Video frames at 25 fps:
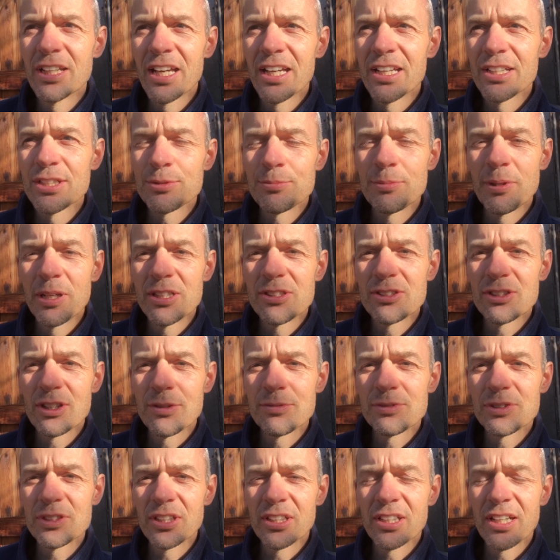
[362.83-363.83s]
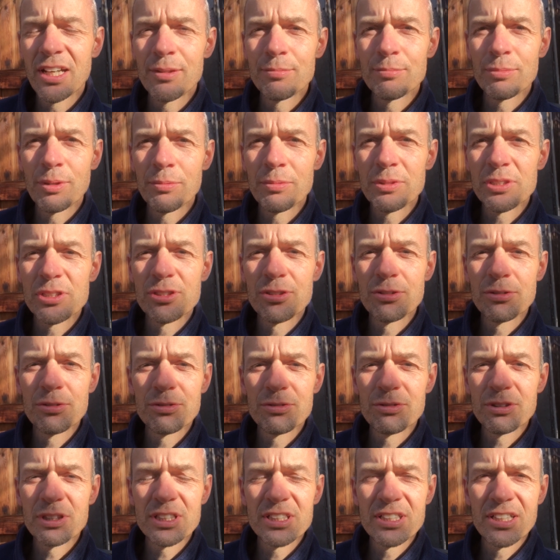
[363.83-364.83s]
day as many times as I can, probably 2 or
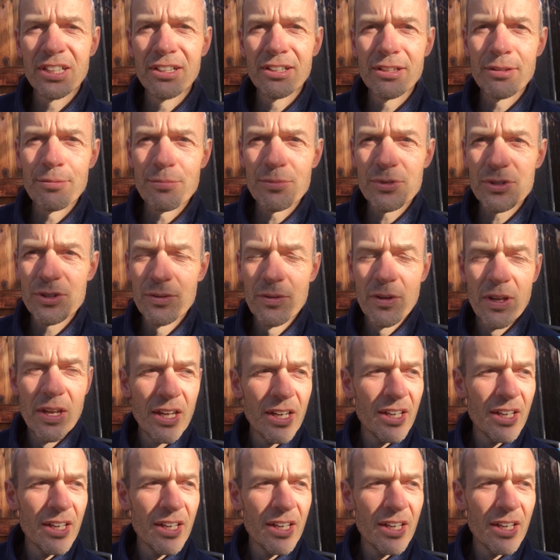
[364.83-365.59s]
3 times.